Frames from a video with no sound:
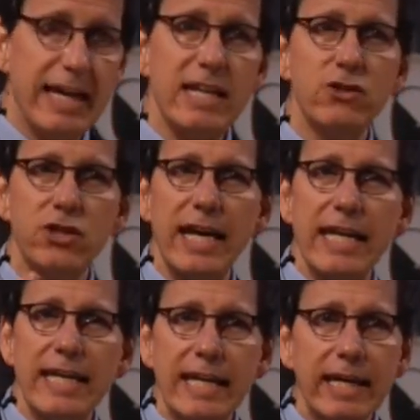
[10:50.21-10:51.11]
and
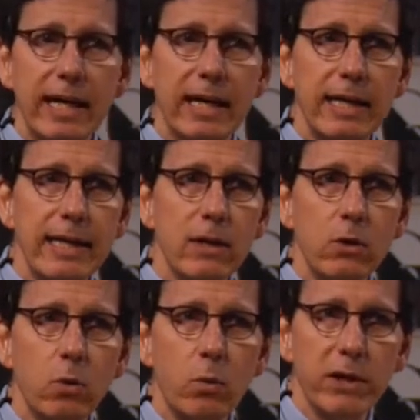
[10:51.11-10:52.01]
taking
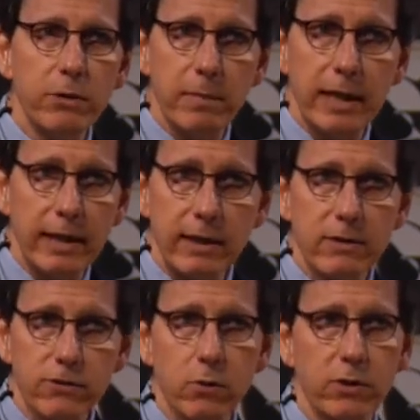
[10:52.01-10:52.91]
Khalil with me,
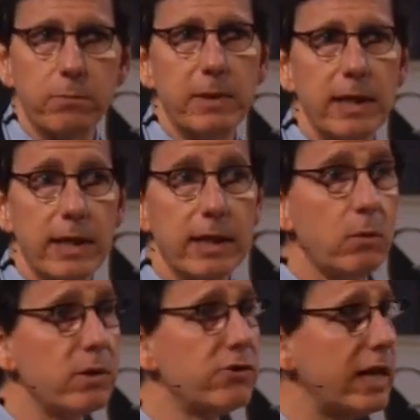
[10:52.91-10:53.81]
so to speak, in
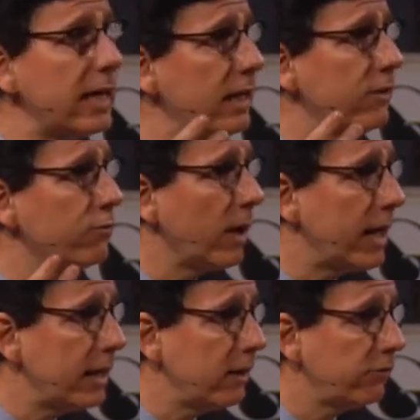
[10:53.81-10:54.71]
other words, taking his
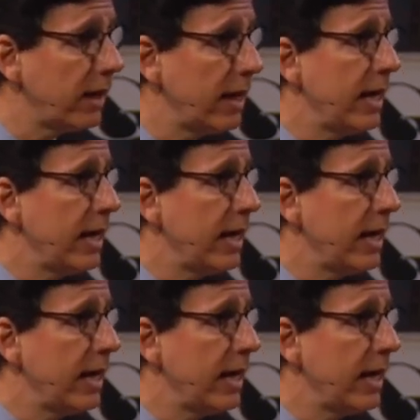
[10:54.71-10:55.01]
writings